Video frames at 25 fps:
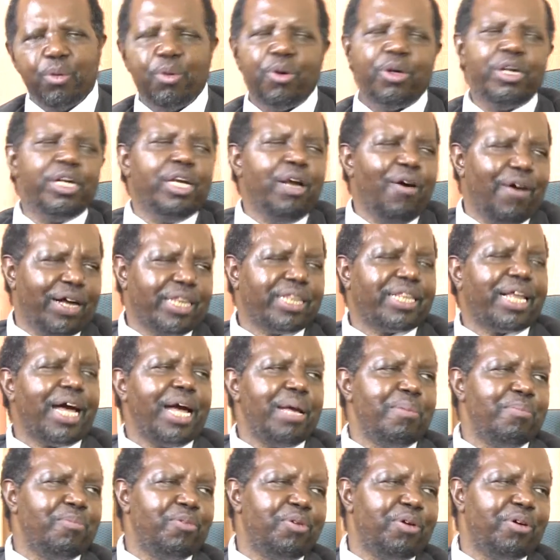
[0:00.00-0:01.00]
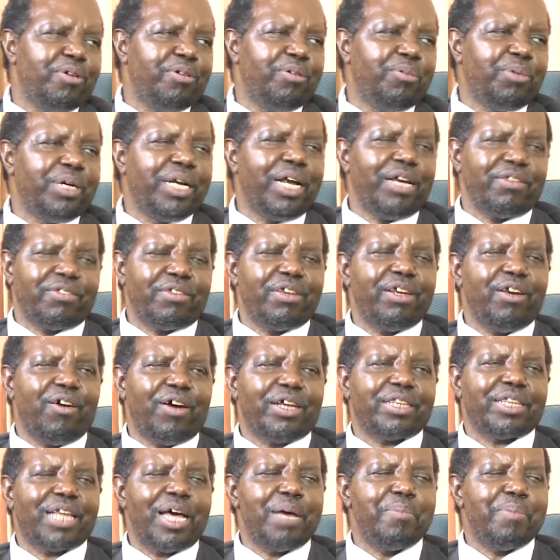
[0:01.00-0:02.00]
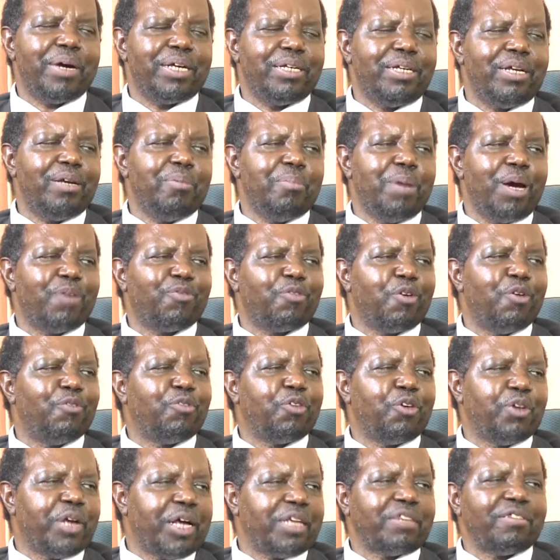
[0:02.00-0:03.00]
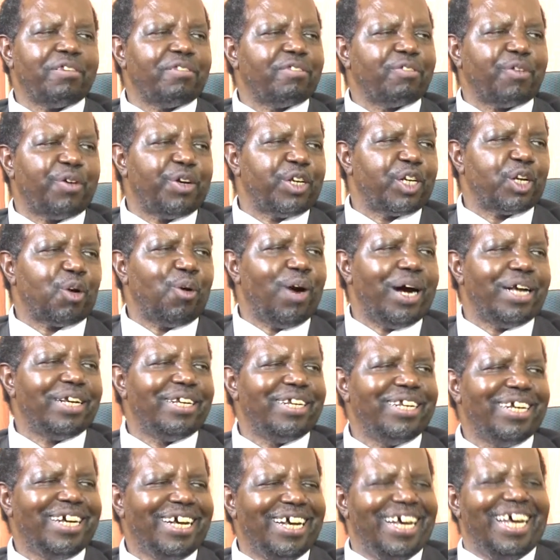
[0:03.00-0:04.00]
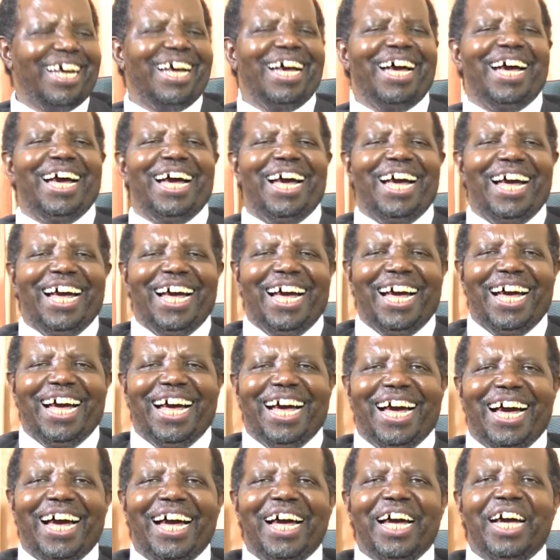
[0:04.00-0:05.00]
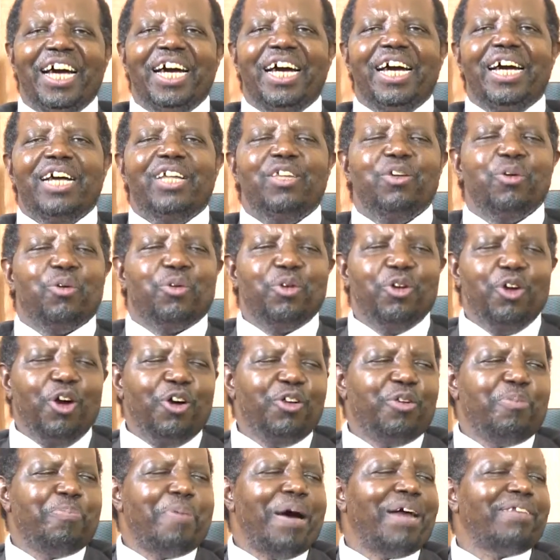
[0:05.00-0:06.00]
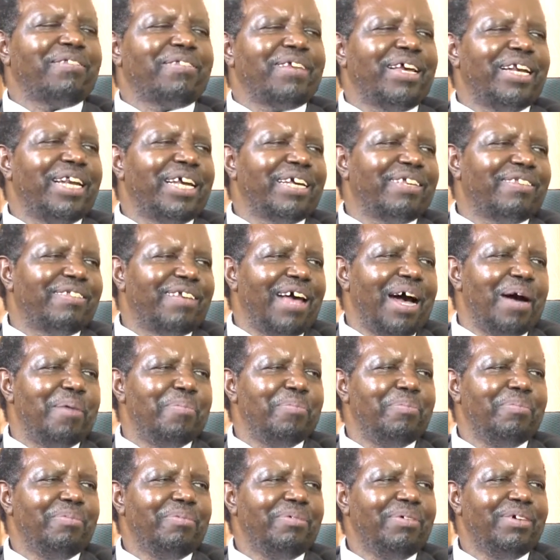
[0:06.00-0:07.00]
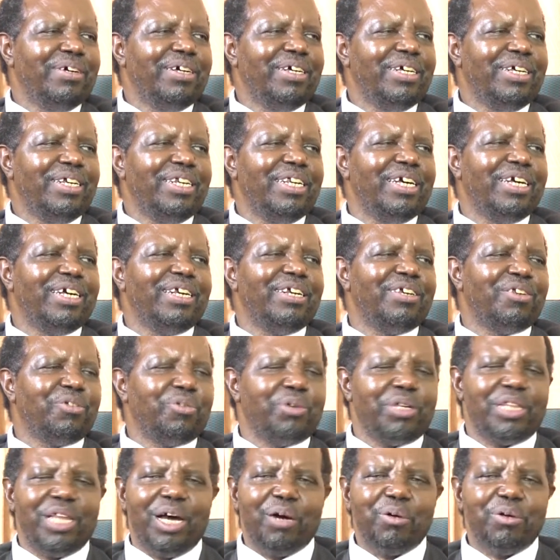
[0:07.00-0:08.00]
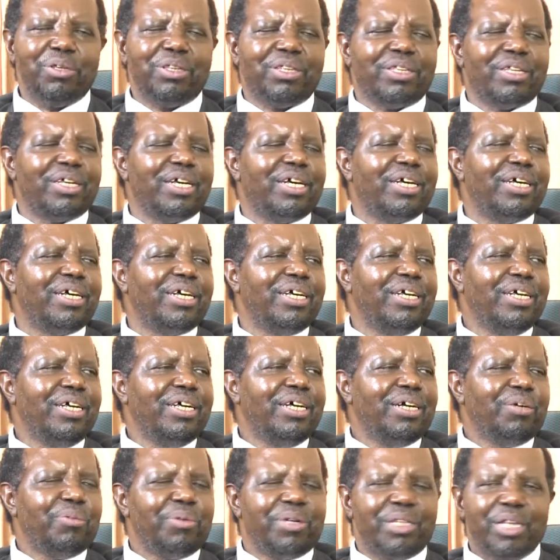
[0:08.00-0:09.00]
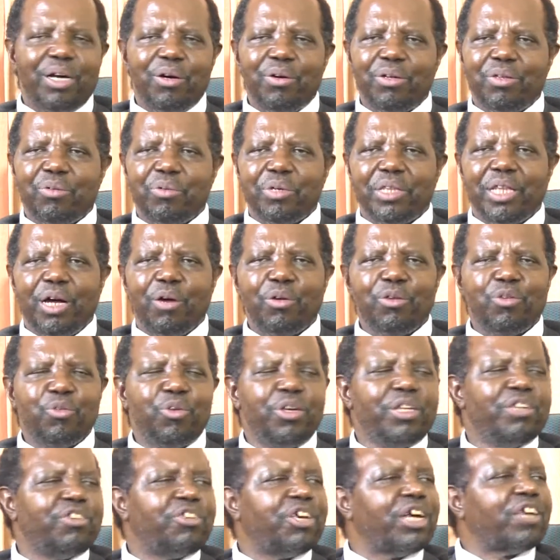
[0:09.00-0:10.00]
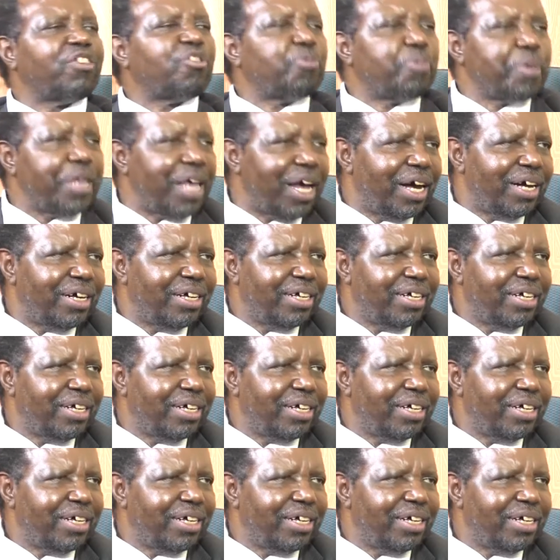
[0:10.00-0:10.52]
In our time, when I say in our time, I did my Form 4 1971. You could not pass an exam in English without doing Shakespeare.